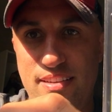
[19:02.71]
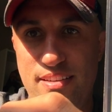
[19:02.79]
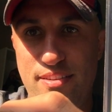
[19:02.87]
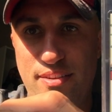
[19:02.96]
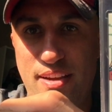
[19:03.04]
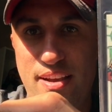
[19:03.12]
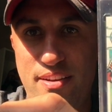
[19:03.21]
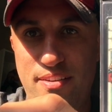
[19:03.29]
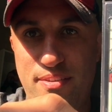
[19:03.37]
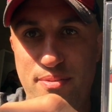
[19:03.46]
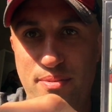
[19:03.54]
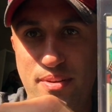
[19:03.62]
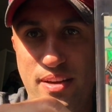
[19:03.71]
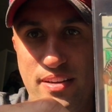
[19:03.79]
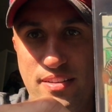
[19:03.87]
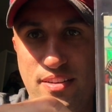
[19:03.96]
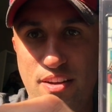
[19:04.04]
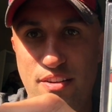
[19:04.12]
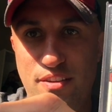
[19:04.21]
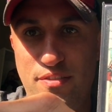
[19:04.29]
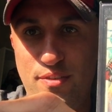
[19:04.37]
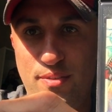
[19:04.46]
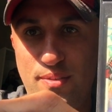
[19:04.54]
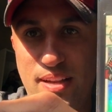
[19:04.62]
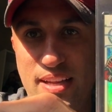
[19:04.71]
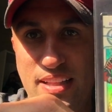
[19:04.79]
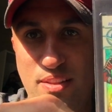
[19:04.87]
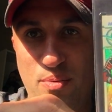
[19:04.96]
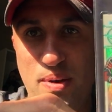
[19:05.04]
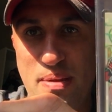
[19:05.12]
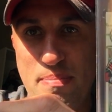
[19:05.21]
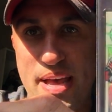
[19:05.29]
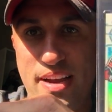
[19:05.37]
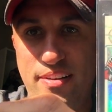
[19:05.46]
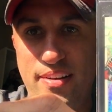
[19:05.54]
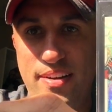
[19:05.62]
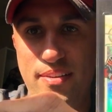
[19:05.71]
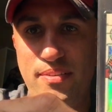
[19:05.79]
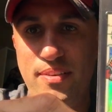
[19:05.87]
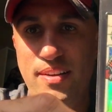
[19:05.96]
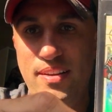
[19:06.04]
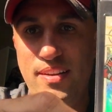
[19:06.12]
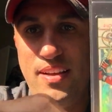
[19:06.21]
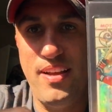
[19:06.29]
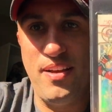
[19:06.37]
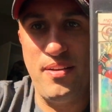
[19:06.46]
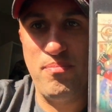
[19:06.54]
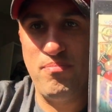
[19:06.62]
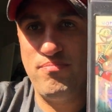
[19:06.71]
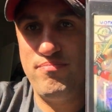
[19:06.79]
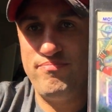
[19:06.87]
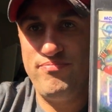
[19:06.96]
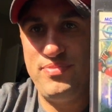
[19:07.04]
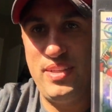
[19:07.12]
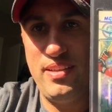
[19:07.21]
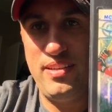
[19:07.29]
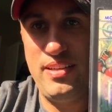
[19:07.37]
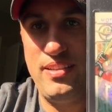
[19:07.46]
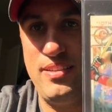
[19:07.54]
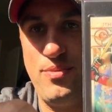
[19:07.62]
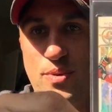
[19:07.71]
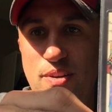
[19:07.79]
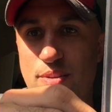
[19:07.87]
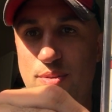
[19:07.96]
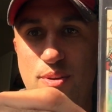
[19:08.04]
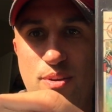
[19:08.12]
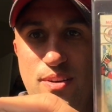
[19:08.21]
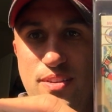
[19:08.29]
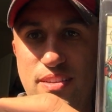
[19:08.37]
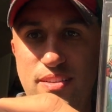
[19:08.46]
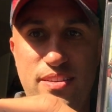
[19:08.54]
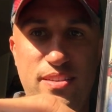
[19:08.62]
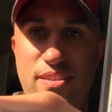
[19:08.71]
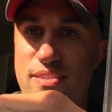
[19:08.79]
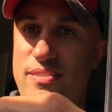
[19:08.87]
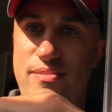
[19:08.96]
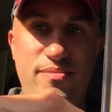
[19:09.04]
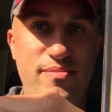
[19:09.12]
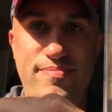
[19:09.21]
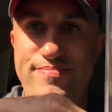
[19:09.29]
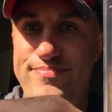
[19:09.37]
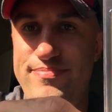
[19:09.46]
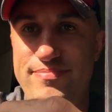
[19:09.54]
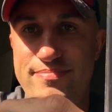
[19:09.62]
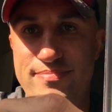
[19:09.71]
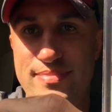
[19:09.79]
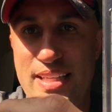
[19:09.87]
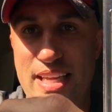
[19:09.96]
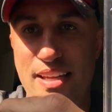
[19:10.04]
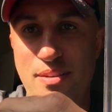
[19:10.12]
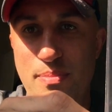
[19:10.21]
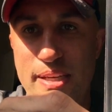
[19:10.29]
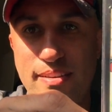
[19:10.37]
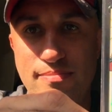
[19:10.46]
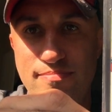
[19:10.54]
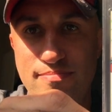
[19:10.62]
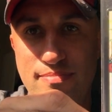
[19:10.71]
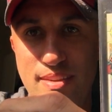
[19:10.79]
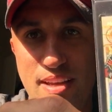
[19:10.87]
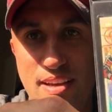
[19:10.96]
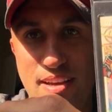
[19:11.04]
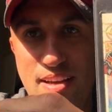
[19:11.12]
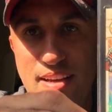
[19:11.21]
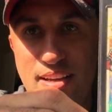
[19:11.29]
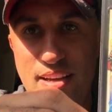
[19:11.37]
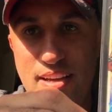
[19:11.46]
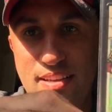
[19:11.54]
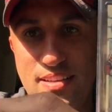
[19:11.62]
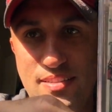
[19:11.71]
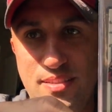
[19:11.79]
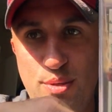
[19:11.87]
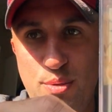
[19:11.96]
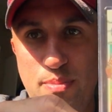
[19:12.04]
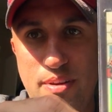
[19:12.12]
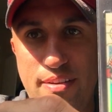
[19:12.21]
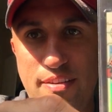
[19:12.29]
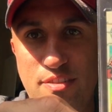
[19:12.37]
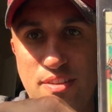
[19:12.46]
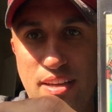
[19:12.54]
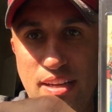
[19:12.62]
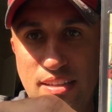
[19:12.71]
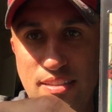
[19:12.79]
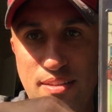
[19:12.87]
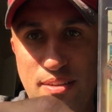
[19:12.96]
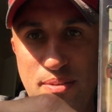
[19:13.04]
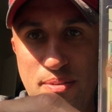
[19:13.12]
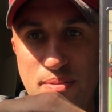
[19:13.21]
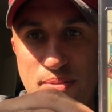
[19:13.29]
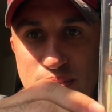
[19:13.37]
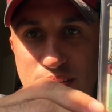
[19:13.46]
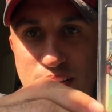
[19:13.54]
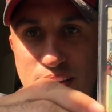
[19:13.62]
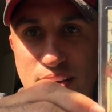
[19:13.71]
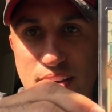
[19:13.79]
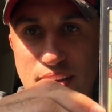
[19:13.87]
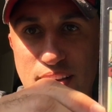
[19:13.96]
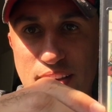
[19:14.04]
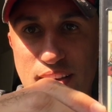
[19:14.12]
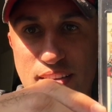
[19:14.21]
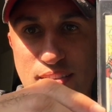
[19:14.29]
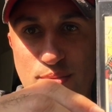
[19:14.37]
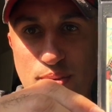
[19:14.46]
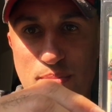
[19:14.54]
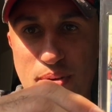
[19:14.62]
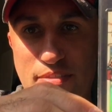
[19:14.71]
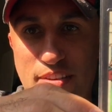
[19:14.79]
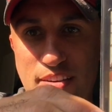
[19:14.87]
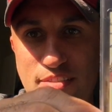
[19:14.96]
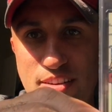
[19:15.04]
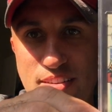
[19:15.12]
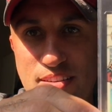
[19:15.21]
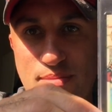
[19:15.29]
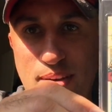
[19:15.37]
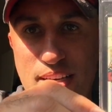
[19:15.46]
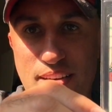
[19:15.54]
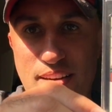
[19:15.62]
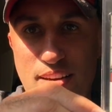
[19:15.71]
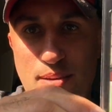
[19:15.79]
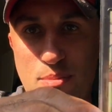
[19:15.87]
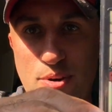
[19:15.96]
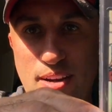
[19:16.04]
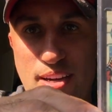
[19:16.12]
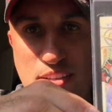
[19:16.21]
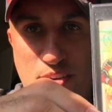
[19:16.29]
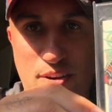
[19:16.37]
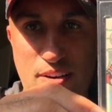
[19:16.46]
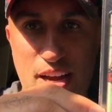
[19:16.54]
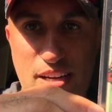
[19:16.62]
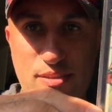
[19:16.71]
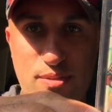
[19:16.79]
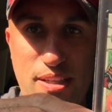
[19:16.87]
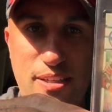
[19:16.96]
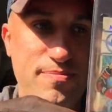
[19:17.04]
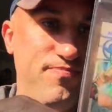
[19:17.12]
Look how it's colorful. I like the white background. It's just one of those cards that just gets me. Does a little bit of everything. So it is one of my favorites. It's my number 9 card, actually.